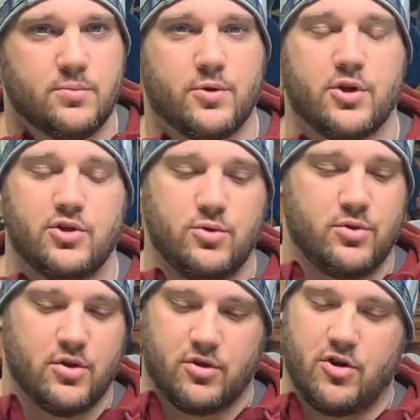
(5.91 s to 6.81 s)
We're going to do
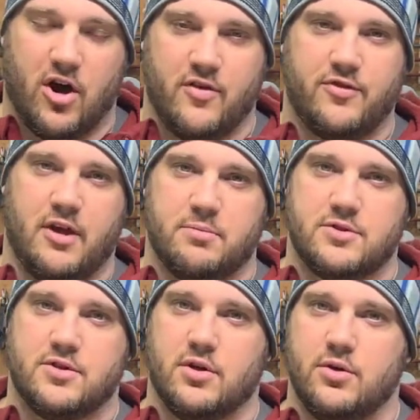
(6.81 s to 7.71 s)
another coffee
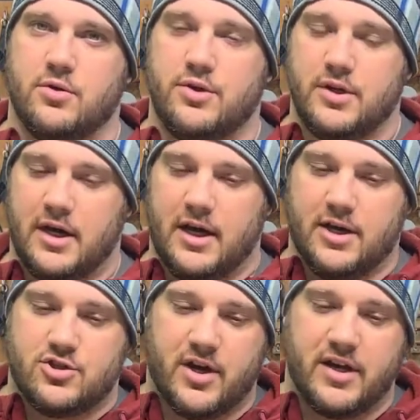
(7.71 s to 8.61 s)
episode,
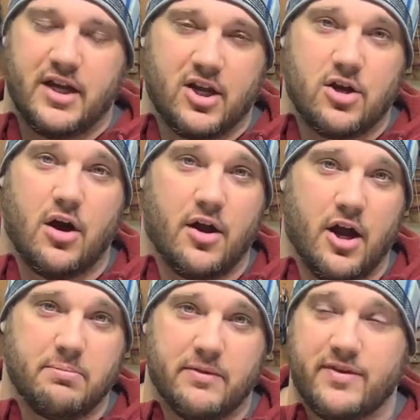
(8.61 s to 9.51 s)
trying to get caught
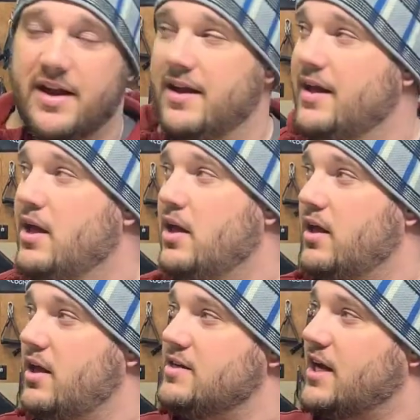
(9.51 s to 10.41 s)
up. I've got
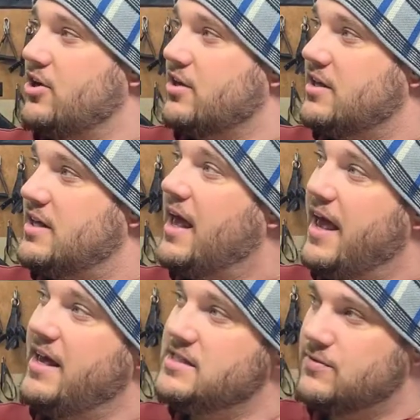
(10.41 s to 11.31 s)
an entire
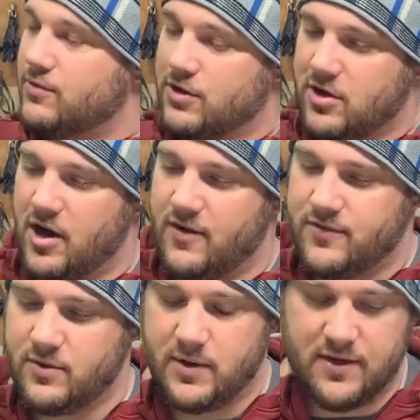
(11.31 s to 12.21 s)
case full of coffee
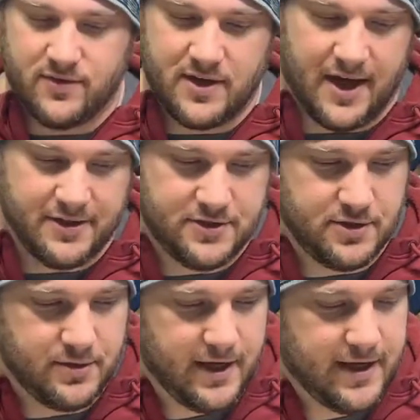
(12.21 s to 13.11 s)
that we haven't gotten to
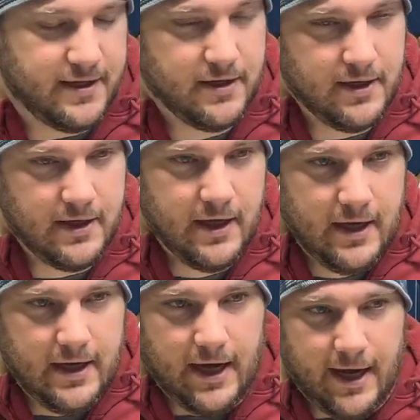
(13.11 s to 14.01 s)
yet.
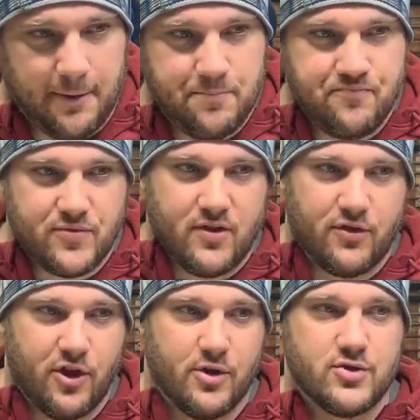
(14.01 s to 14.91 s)
For
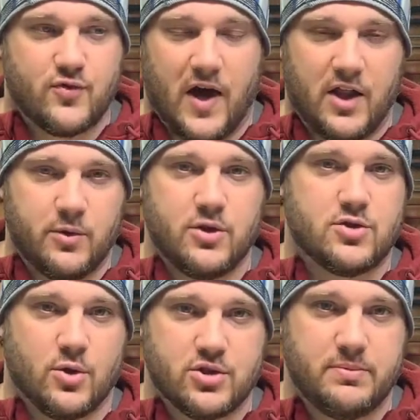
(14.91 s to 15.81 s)
those following the
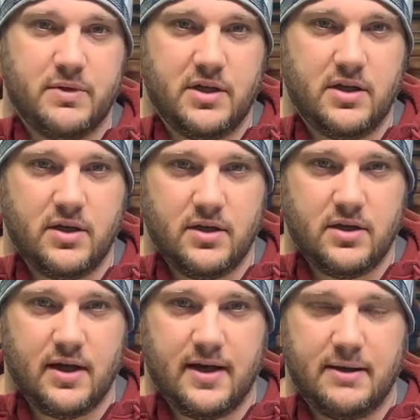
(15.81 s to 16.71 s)
social media,
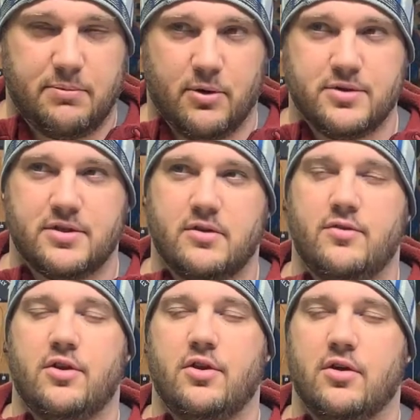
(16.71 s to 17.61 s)
I posted a
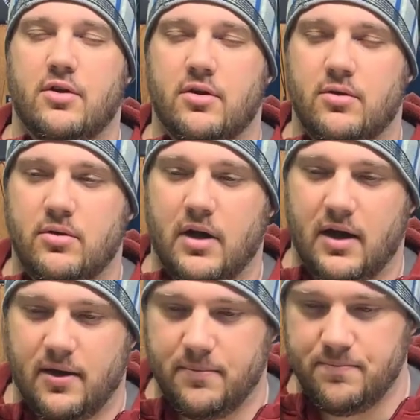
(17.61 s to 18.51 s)

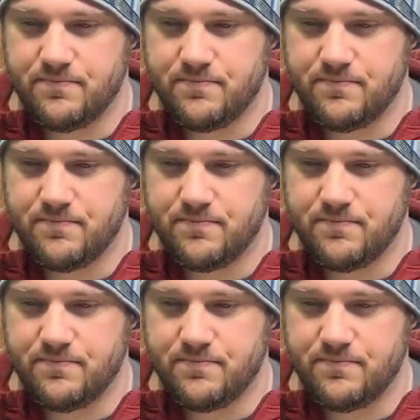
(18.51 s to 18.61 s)
video.